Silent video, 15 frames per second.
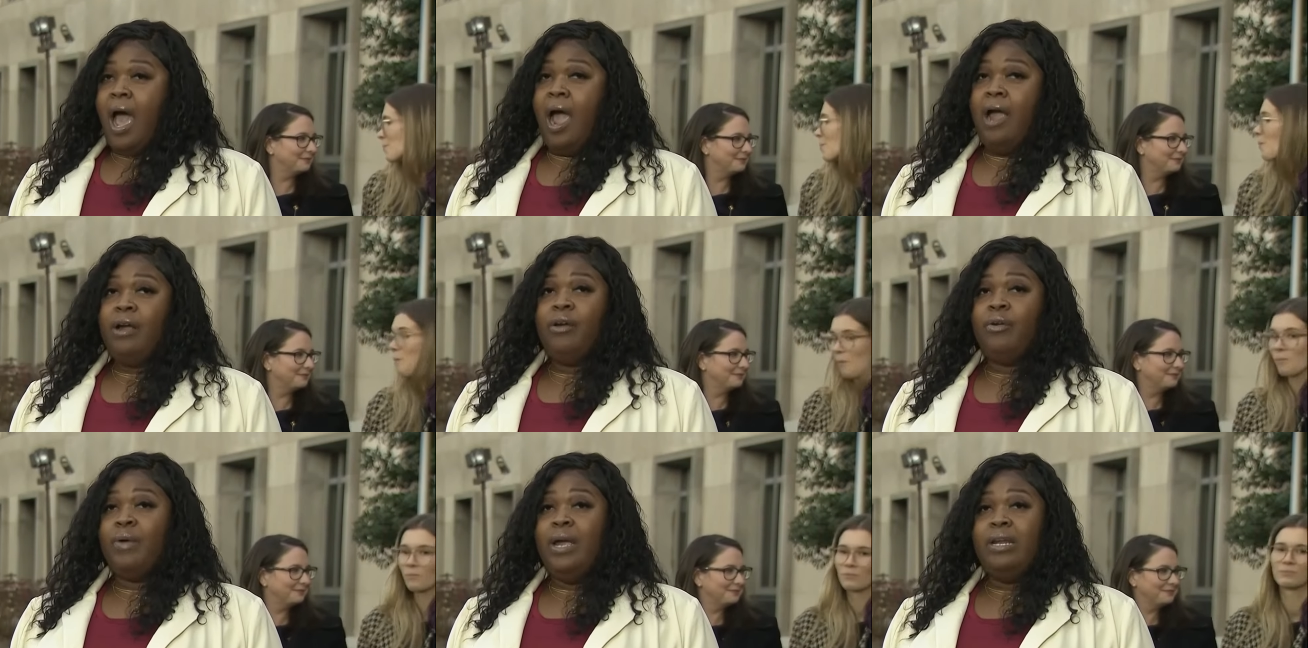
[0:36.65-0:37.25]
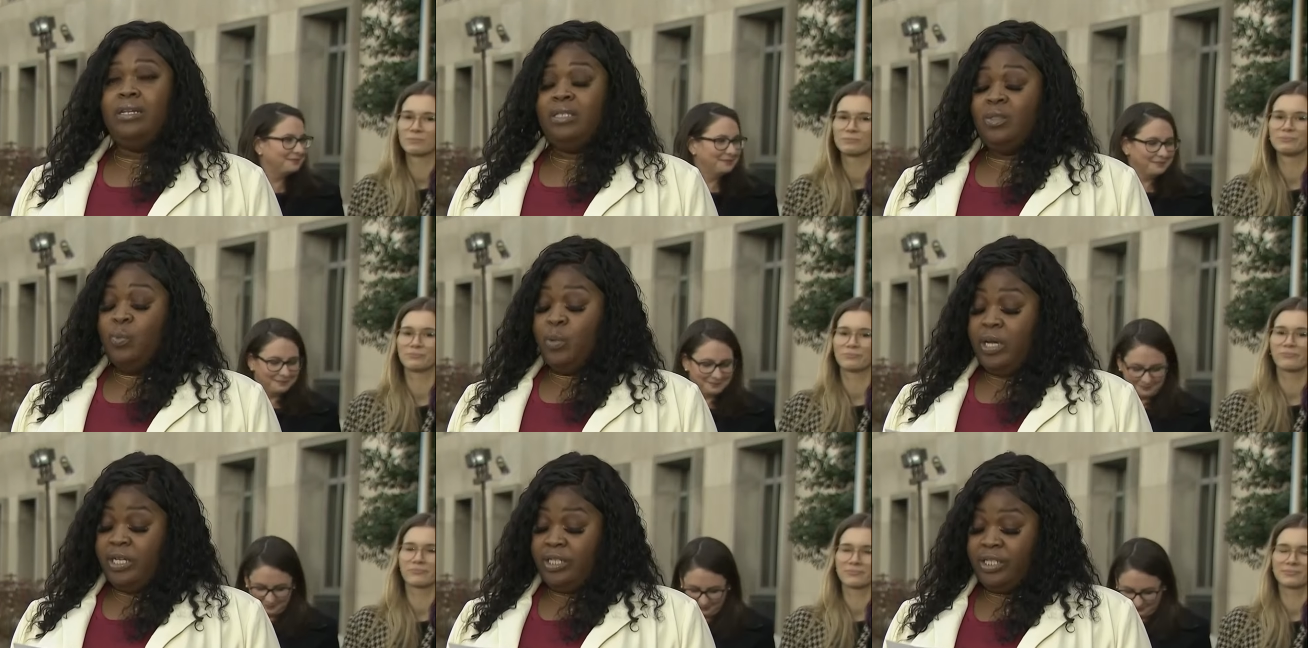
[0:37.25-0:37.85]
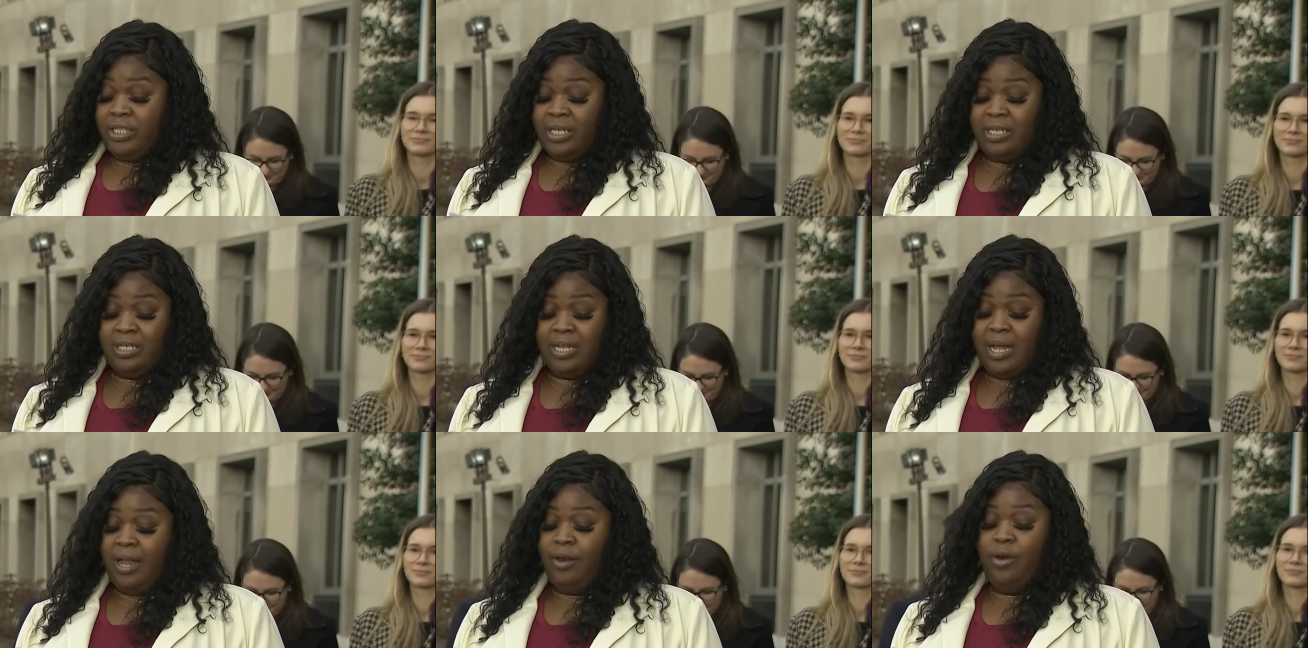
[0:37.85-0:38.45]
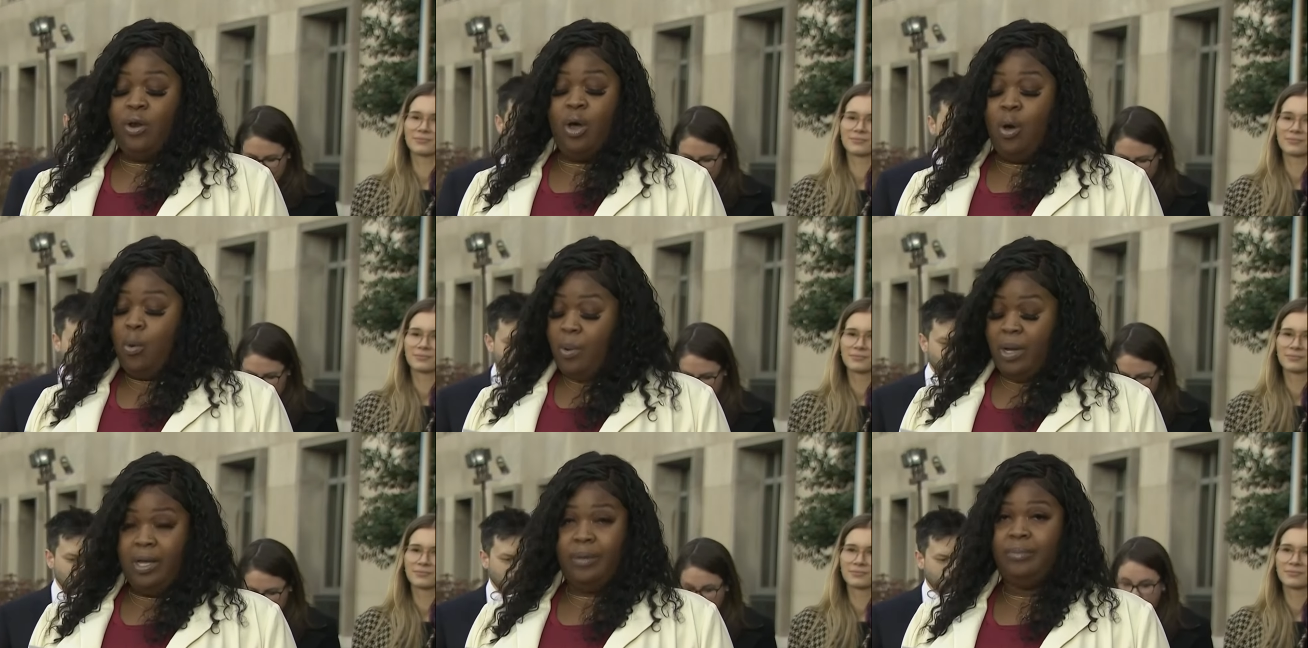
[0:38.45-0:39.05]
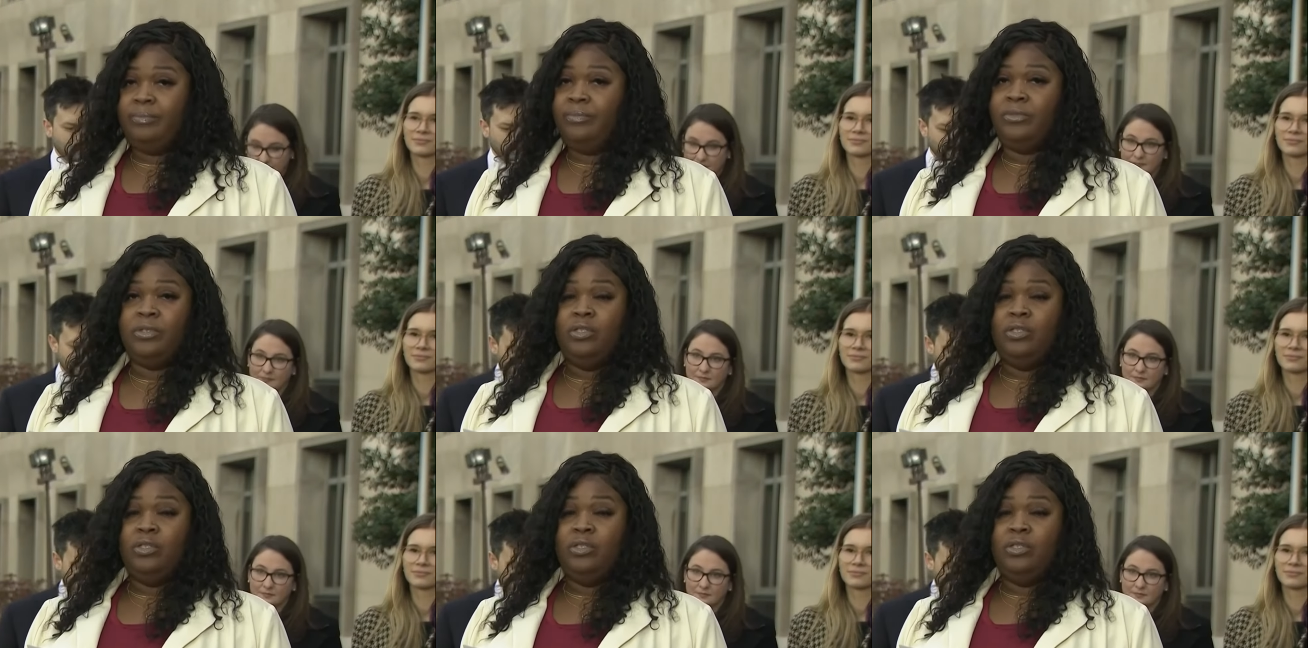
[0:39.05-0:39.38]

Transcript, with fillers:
Speaker 1: our greatest wish is that no one,